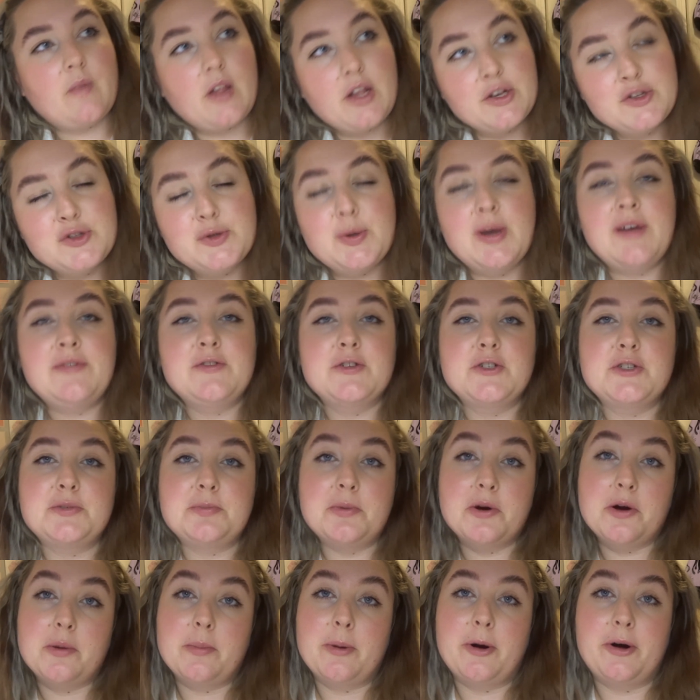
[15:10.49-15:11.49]
So after
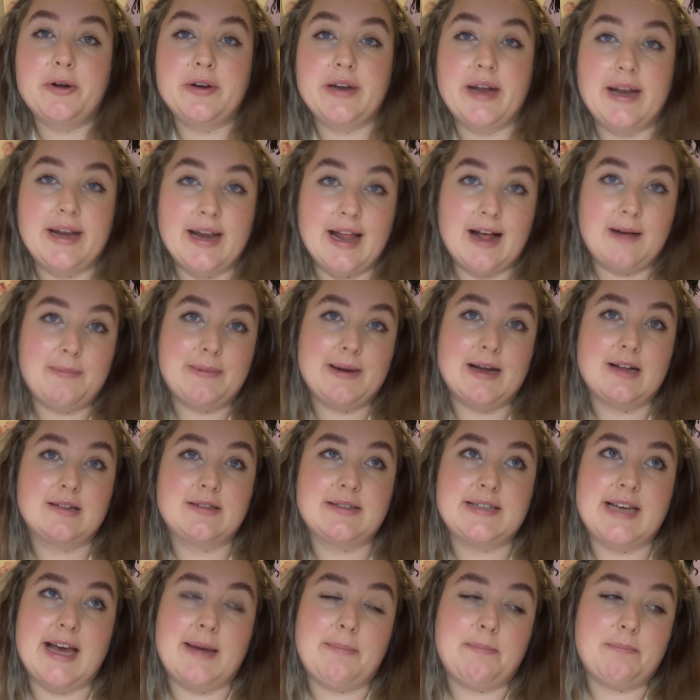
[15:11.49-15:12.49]
tomorrow morning, I'll be able to
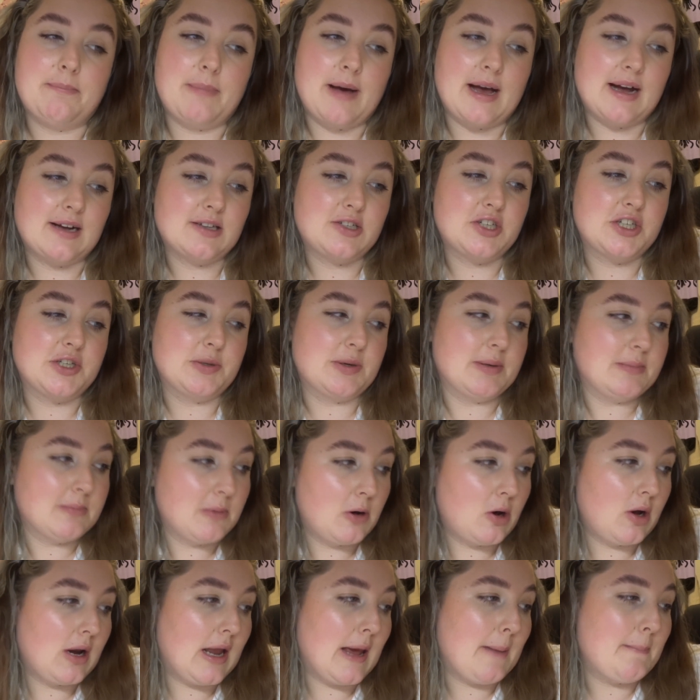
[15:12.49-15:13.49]
get back to doing
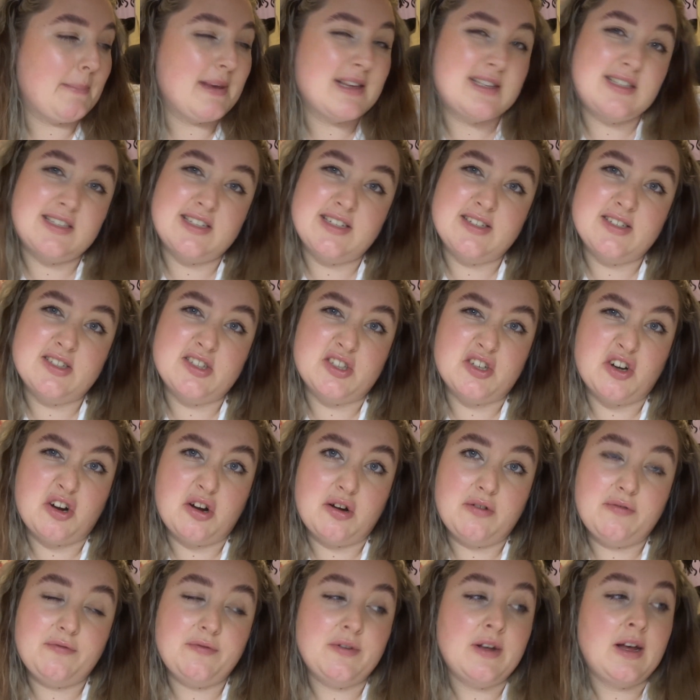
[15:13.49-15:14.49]
more like business stuff.